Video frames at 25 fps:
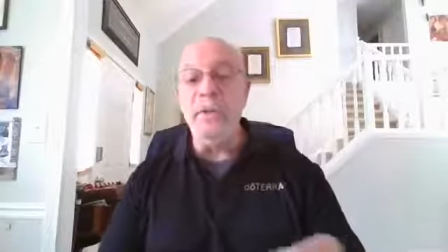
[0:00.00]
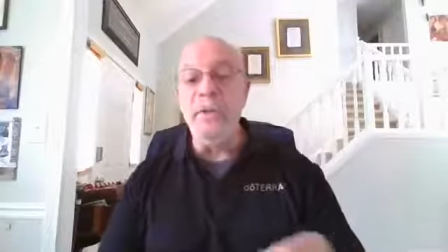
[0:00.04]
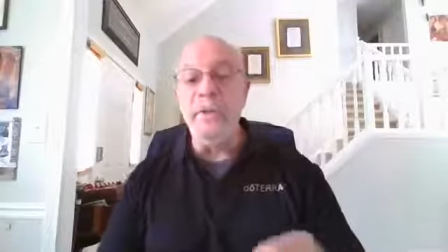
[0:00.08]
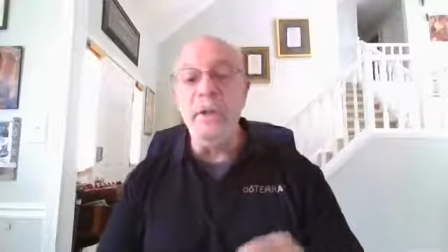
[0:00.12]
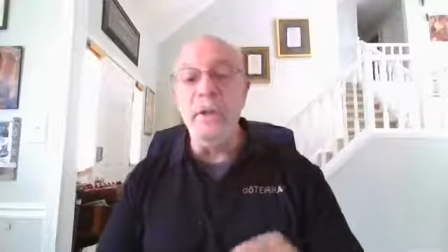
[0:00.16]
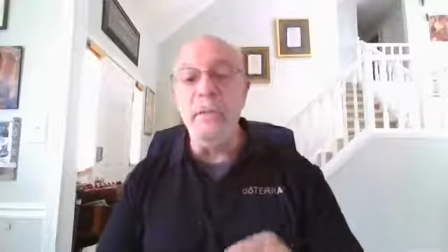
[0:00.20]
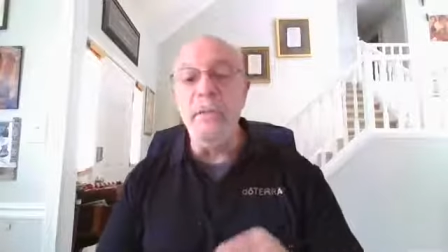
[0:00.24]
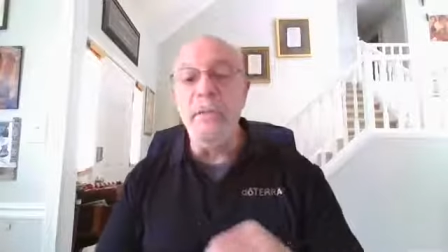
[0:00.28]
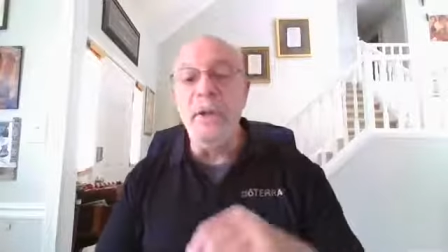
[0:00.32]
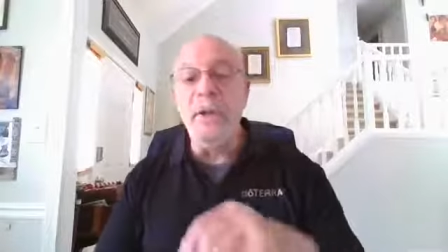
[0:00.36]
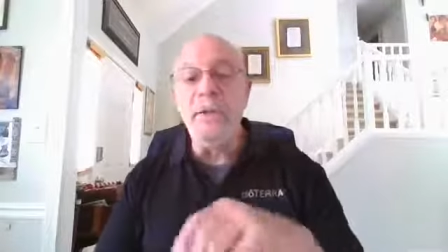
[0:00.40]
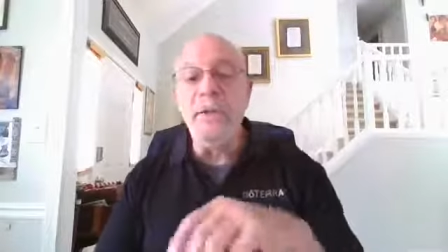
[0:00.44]
as
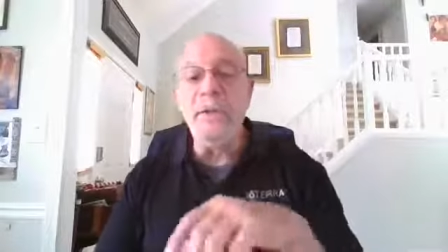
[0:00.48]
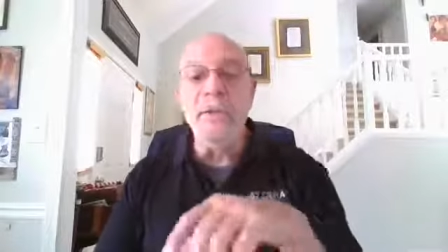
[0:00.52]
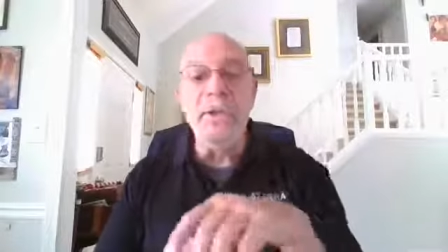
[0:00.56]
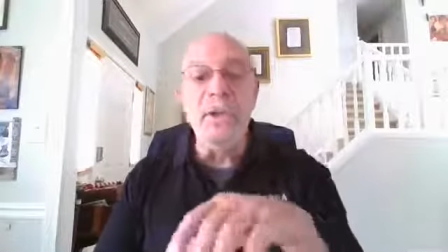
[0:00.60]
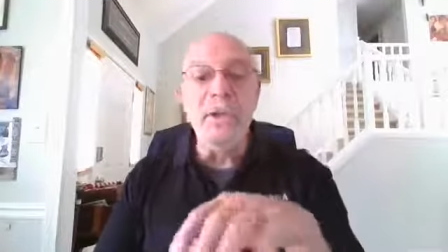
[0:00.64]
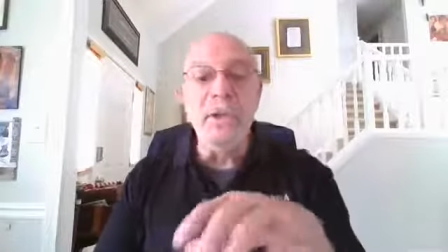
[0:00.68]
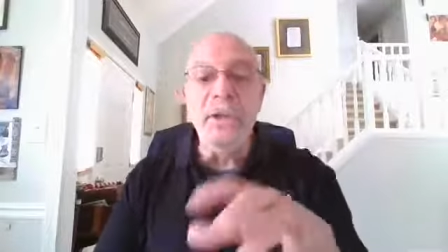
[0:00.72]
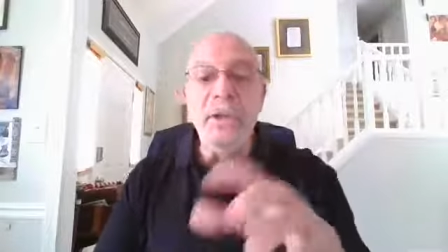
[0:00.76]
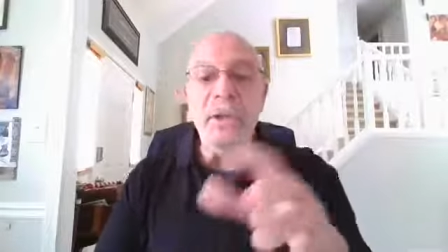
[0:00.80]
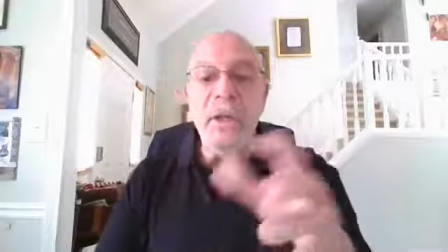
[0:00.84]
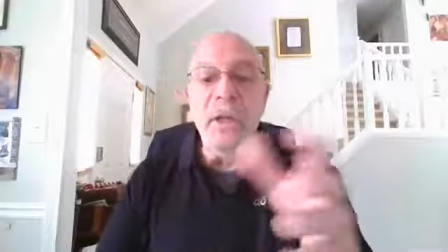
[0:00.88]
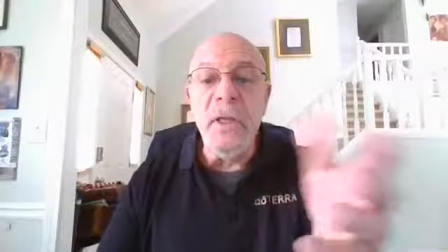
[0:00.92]
I
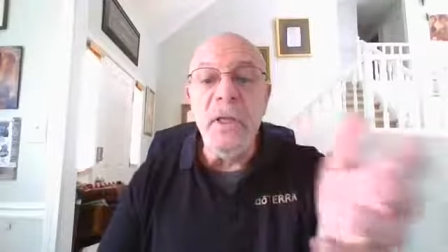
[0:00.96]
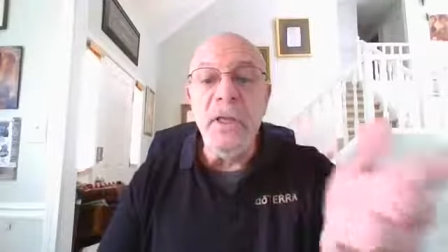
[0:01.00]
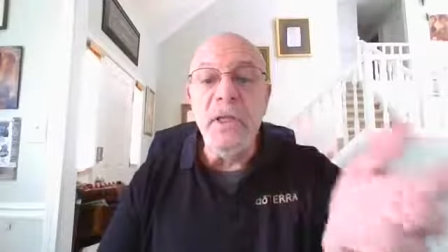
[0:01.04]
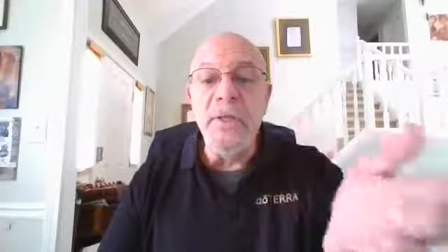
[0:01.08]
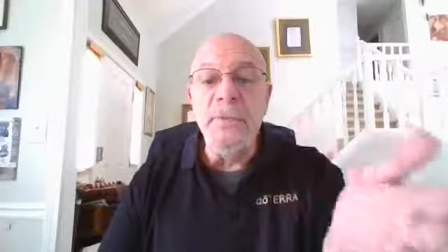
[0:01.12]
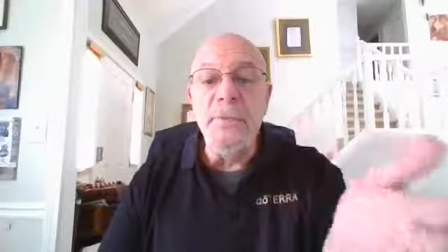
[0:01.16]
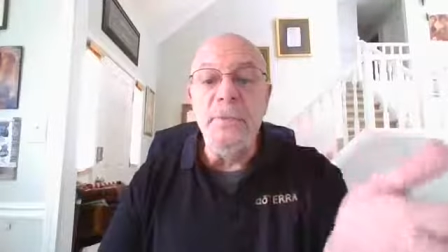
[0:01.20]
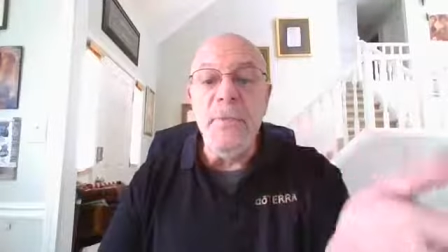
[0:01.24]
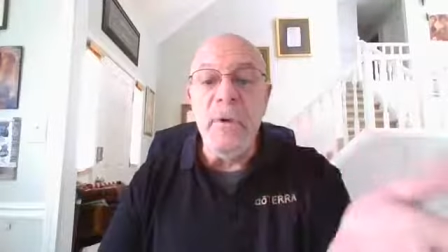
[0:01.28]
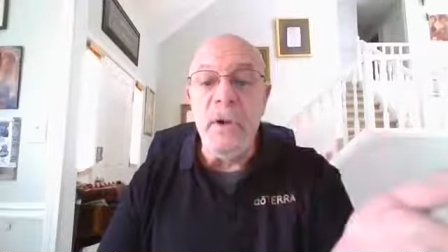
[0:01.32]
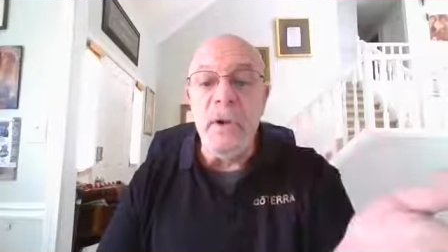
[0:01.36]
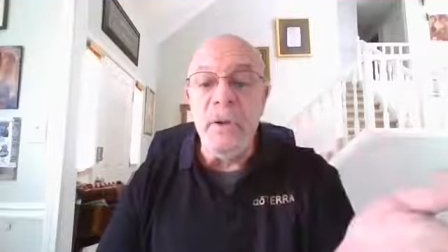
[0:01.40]
mentioned,
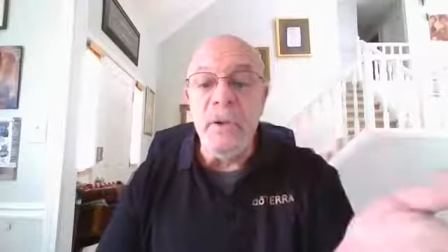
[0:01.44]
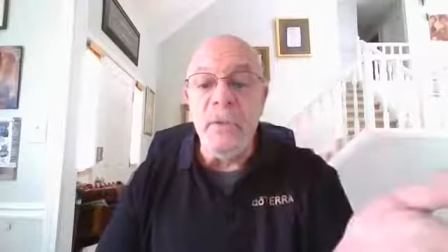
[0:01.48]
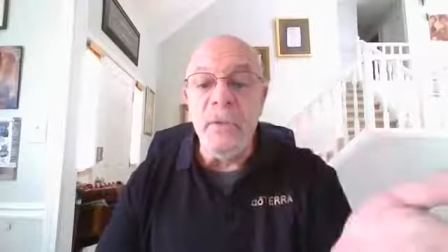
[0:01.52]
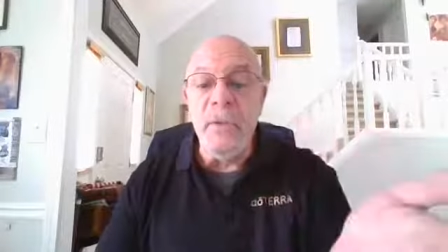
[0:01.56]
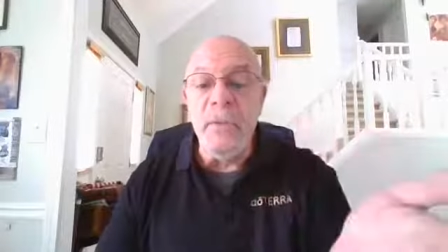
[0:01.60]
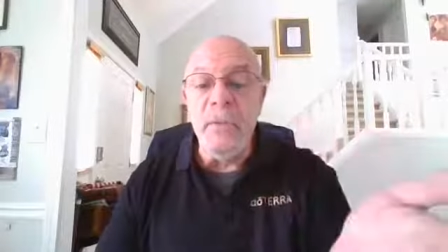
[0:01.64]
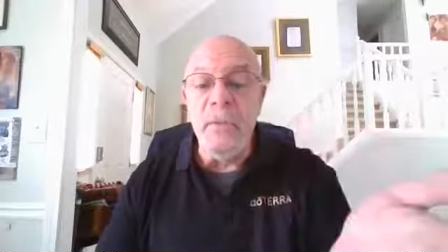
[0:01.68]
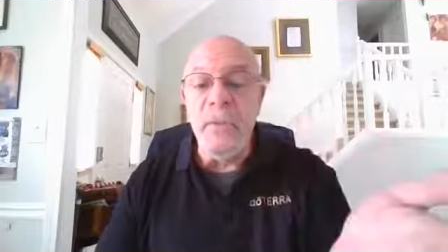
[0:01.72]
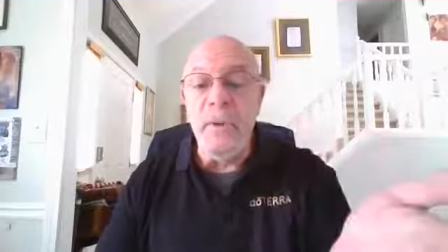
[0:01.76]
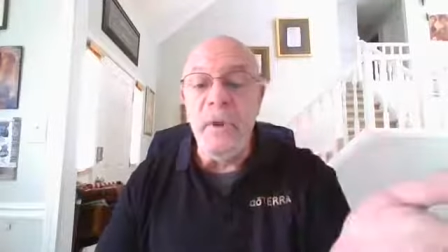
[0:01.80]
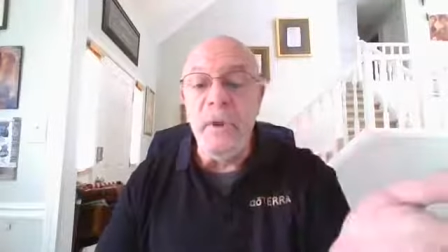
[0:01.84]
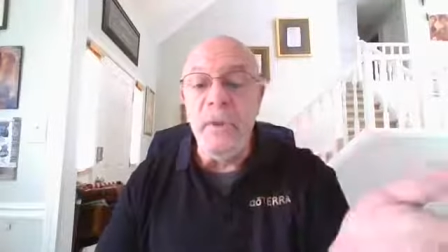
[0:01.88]
is product
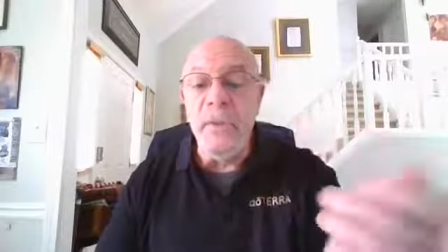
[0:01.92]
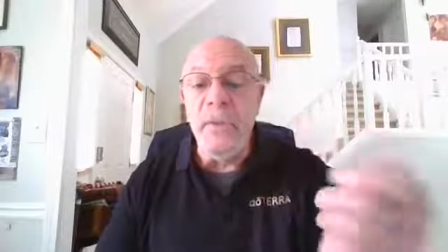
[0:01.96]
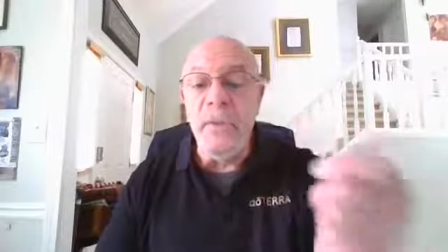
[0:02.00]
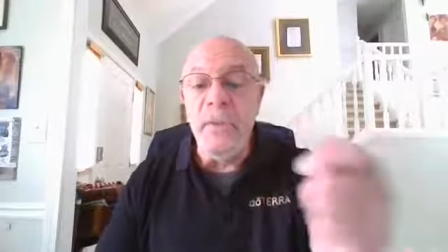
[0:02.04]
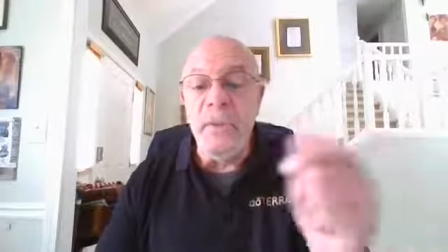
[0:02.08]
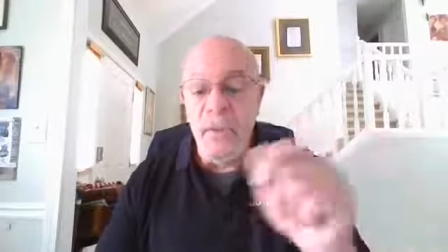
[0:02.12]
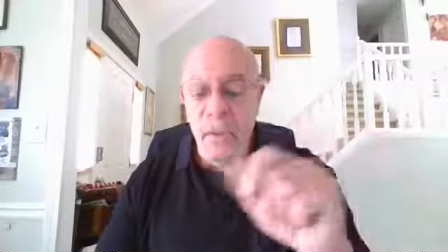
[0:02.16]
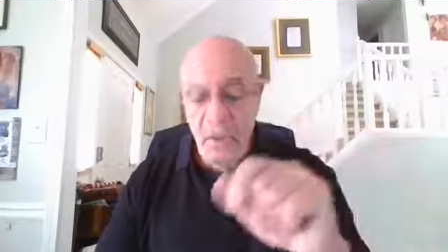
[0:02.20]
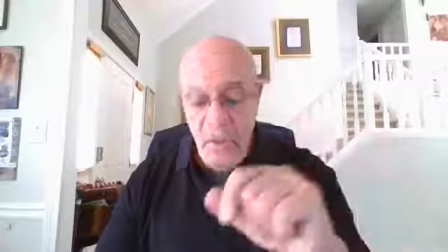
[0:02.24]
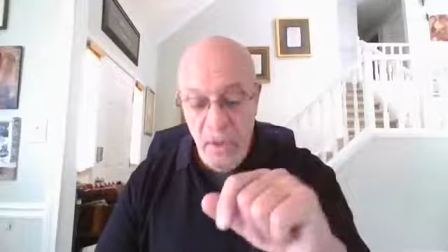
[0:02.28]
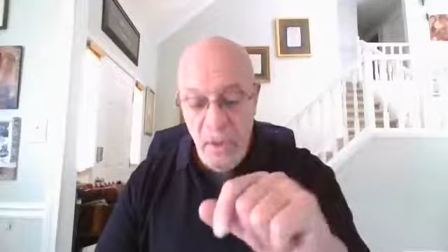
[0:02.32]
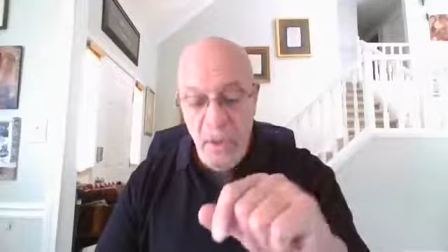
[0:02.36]
of the
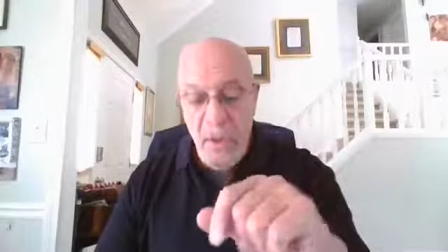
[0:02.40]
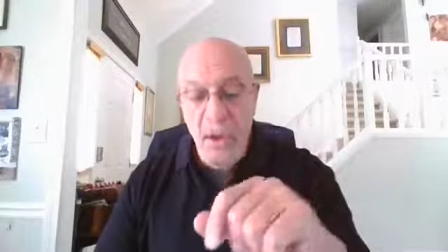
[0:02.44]
month.